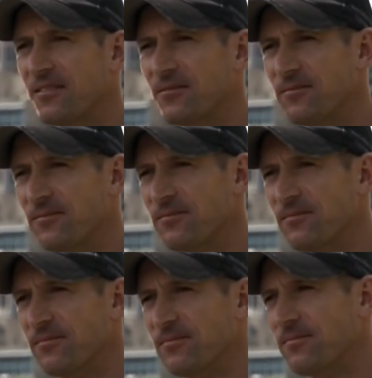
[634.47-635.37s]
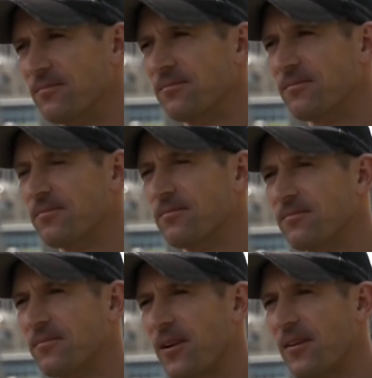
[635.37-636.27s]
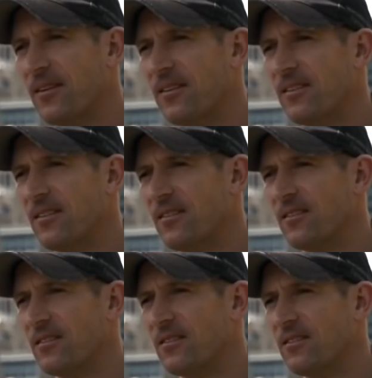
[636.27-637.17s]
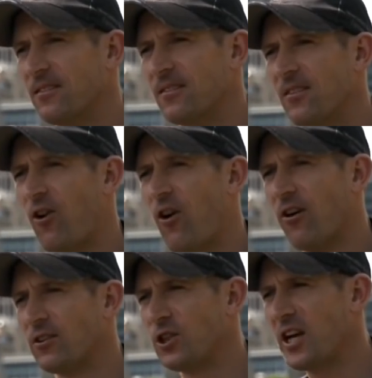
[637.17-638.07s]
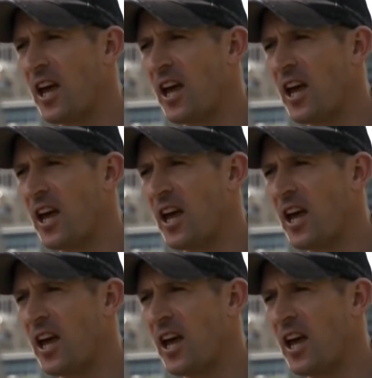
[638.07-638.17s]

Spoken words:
Okay, you can go that, can you, or can you? Can you not? You think you can go 34?